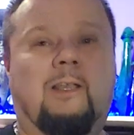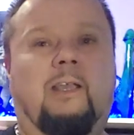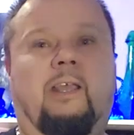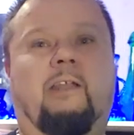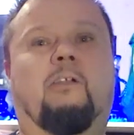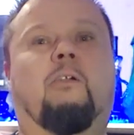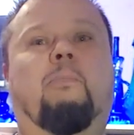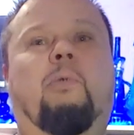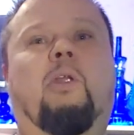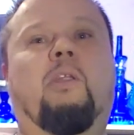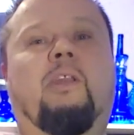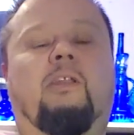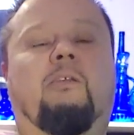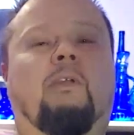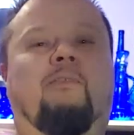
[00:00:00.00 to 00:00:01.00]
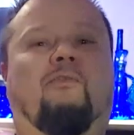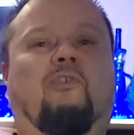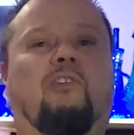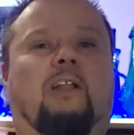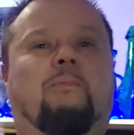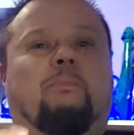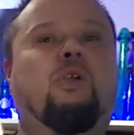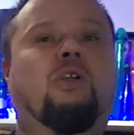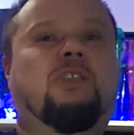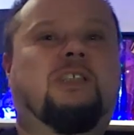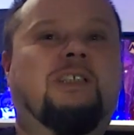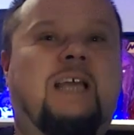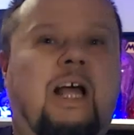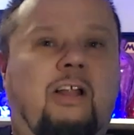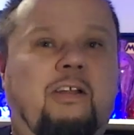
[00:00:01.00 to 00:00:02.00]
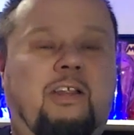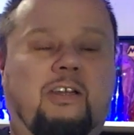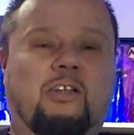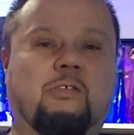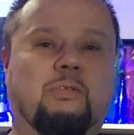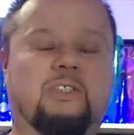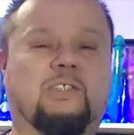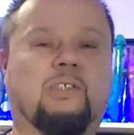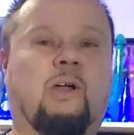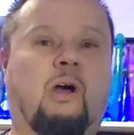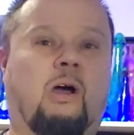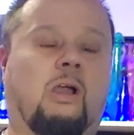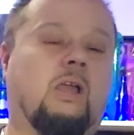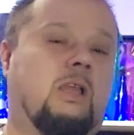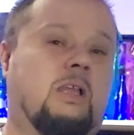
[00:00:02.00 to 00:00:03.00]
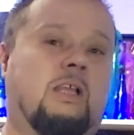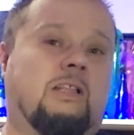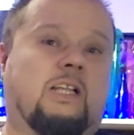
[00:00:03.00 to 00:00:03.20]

in her ability to inflect personality into a song.